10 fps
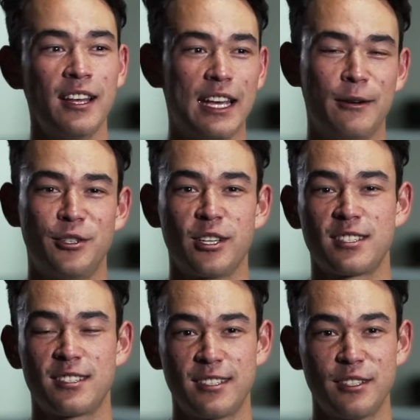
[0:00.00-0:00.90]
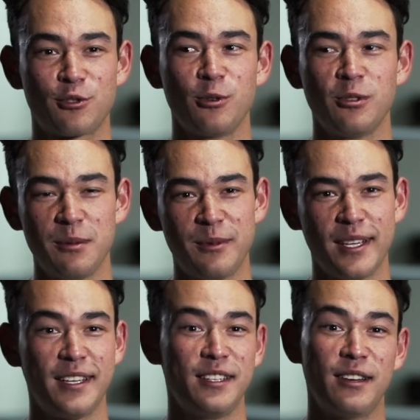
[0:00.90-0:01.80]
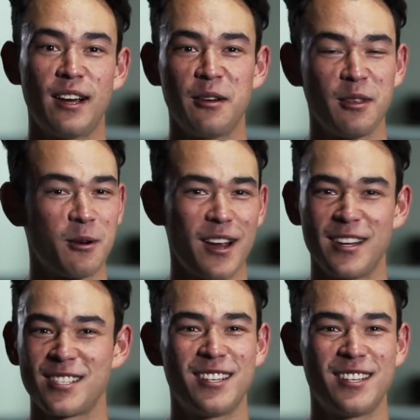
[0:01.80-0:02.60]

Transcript: It would just truly be, you know, the greatest